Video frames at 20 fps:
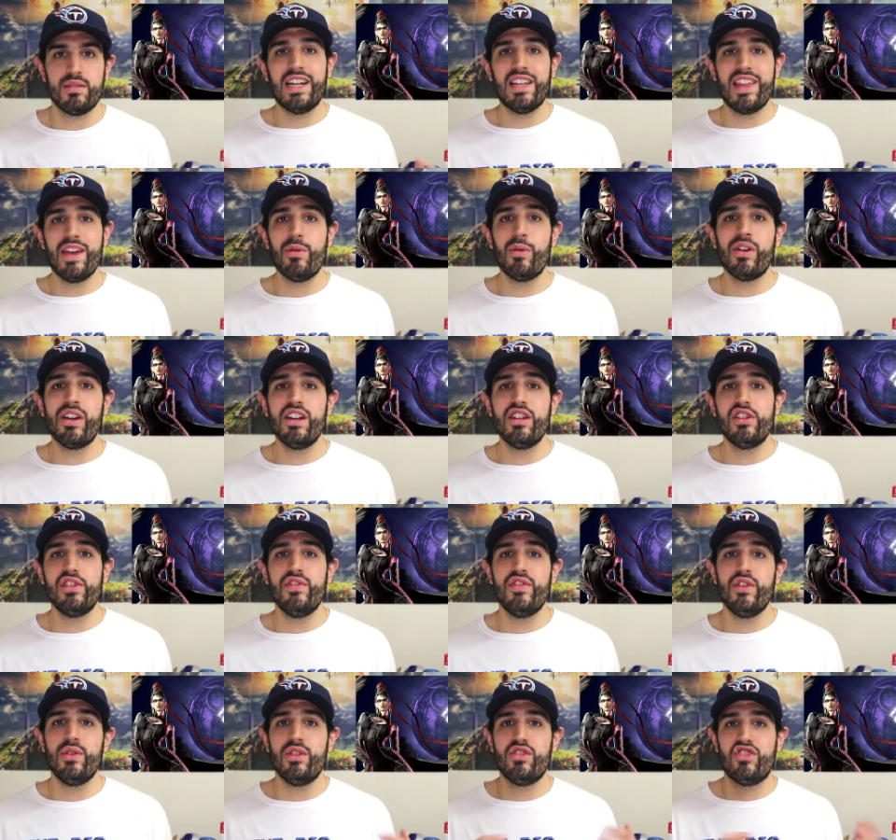Now they were
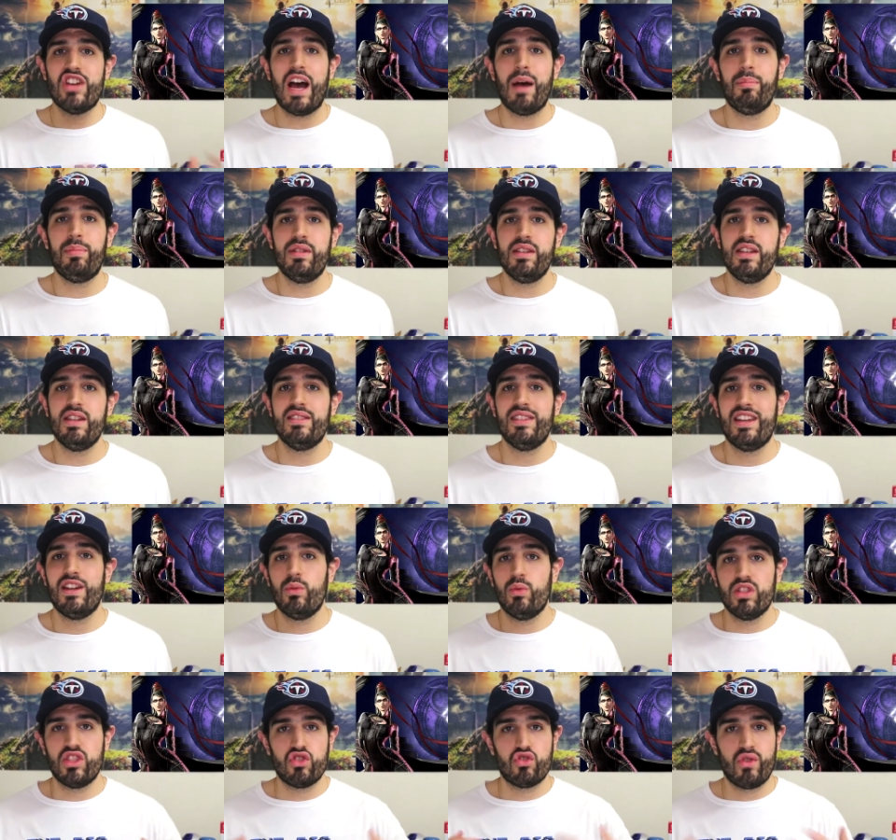interviewed in Japanese and it
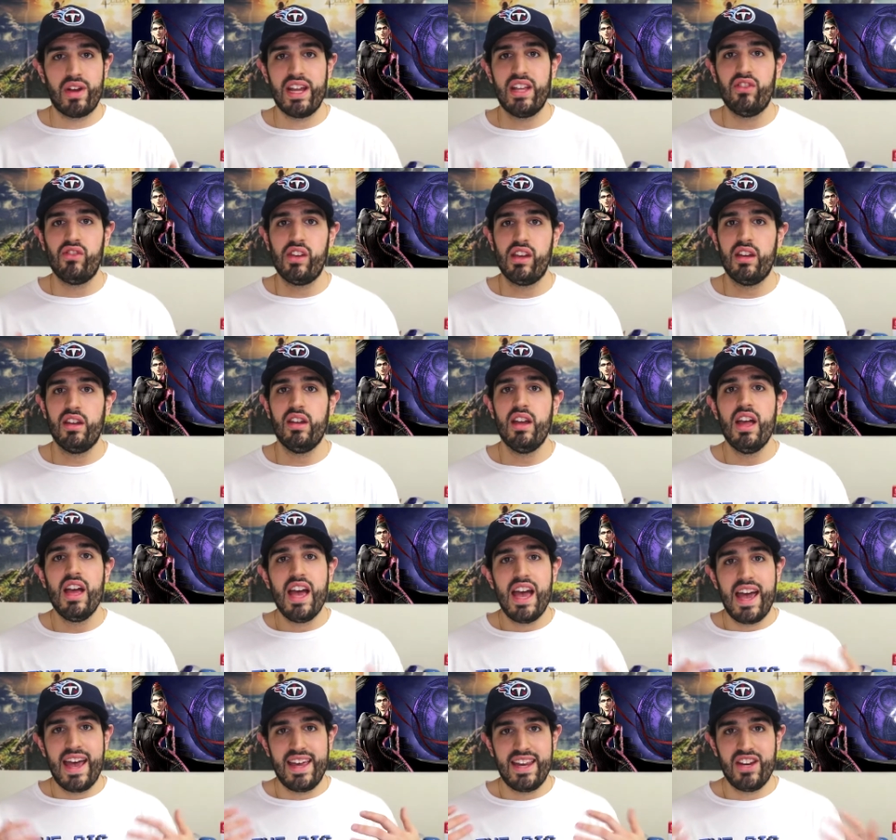was translated,
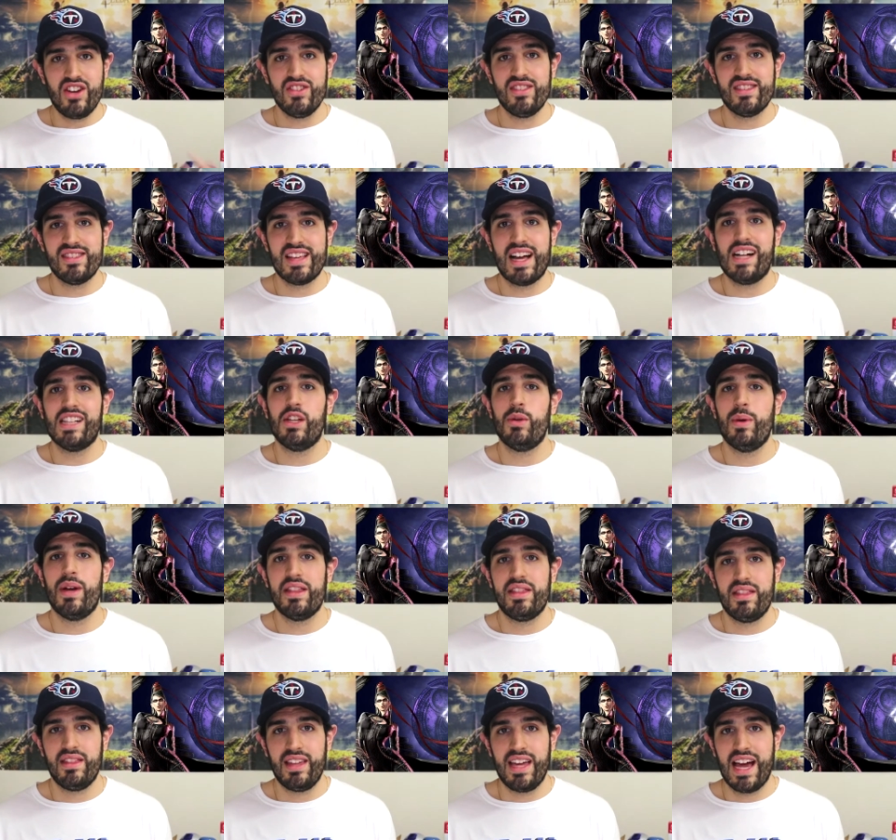and here's exactly
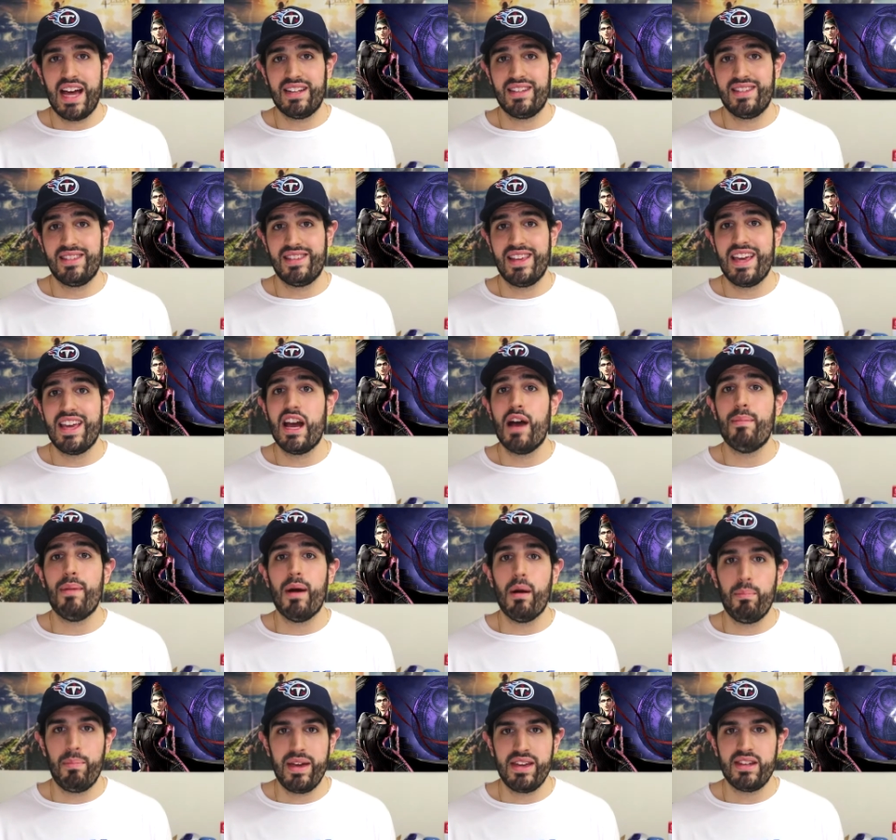what they have to say
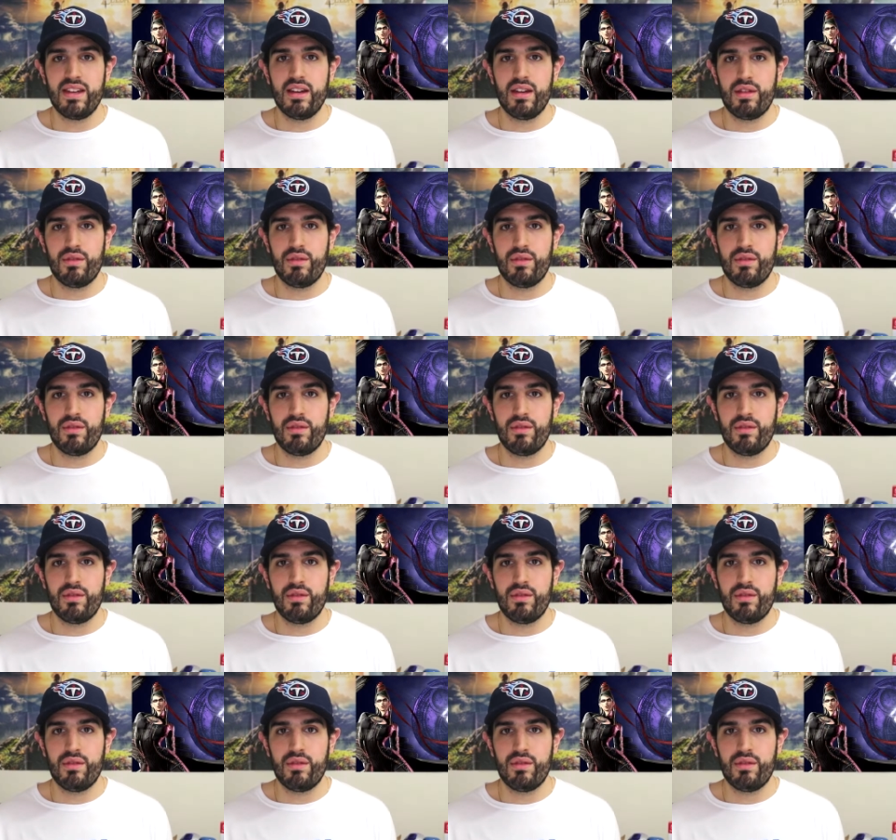about Bayonetta